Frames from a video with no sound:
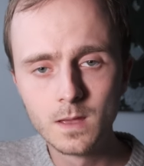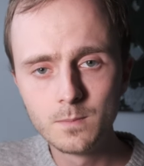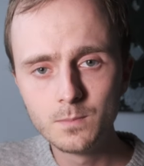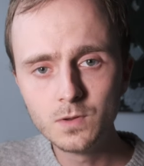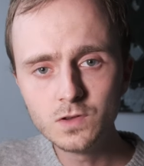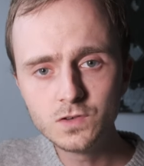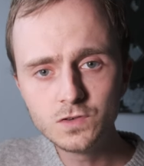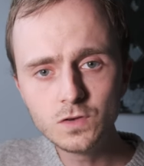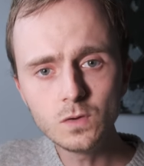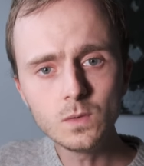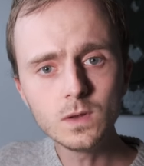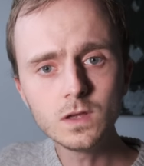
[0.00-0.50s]

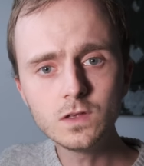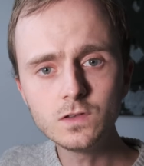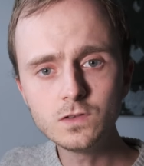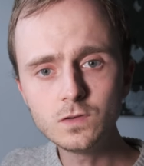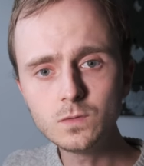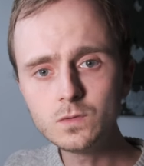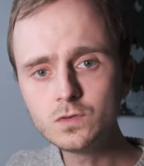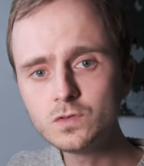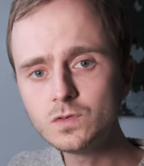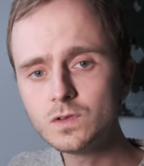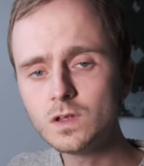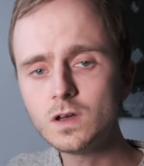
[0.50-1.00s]
But shooting at
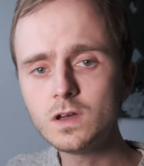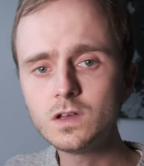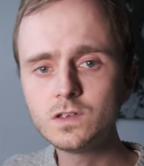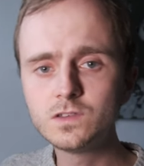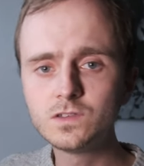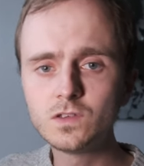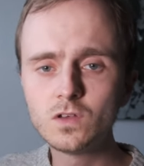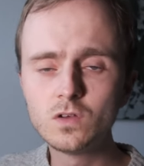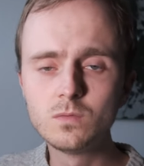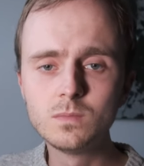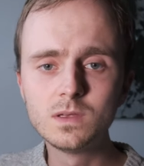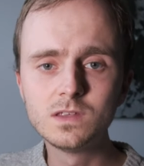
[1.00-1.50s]
200
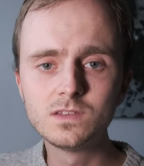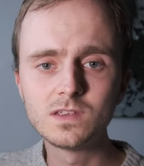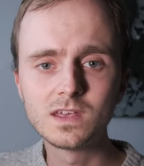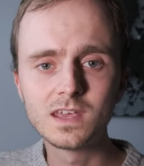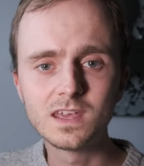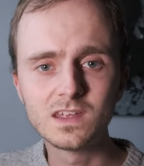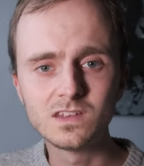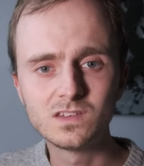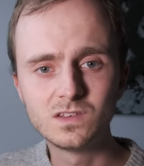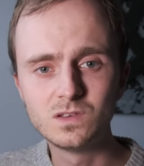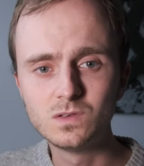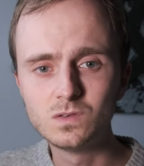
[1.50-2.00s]
ISO means I
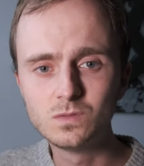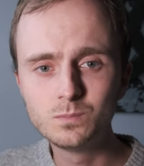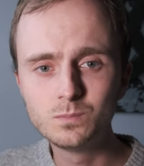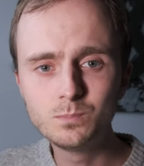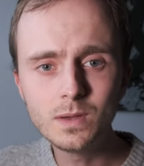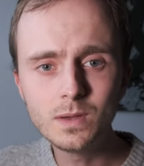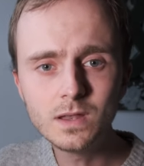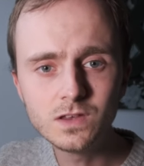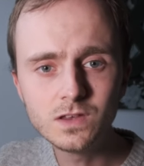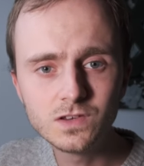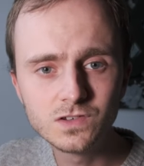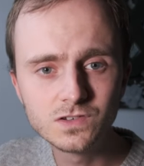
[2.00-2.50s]
get to use
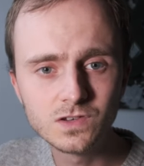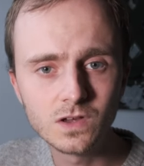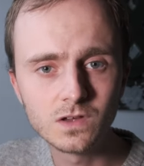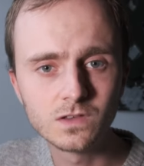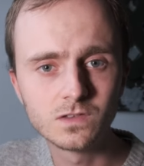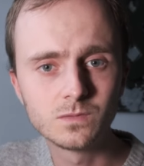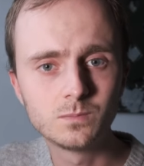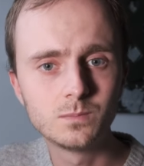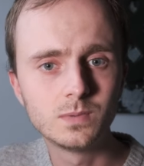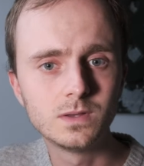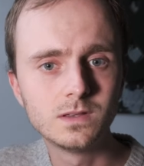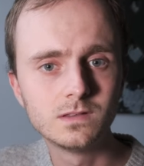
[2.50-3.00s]
better shutter
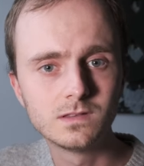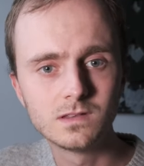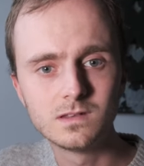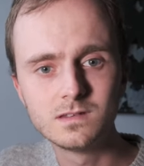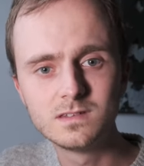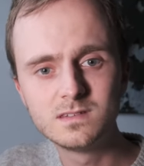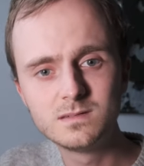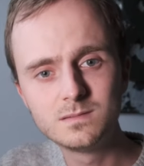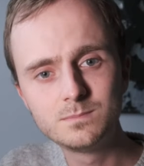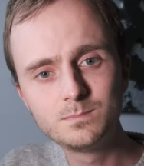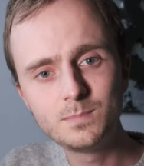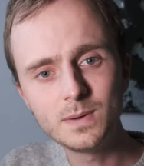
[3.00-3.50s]
speeds and
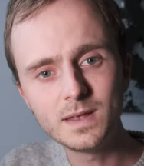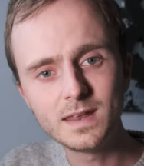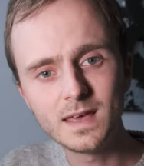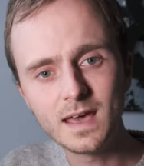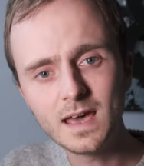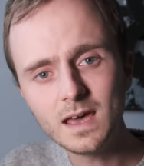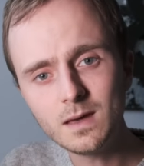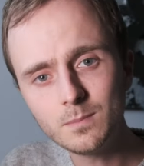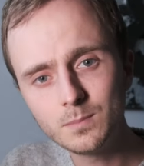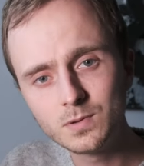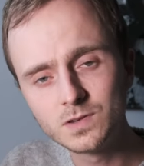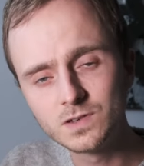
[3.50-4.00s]
better
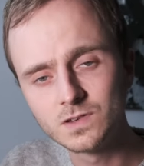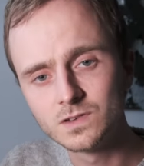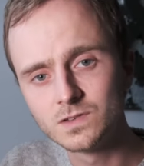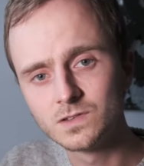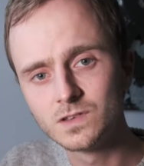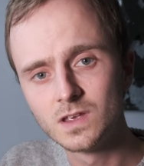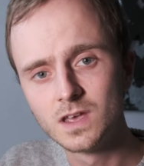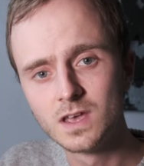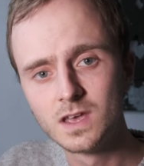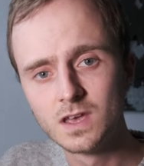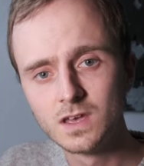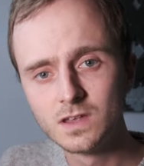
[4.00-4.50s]

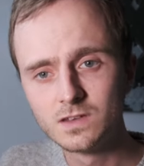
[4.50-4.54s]
apertures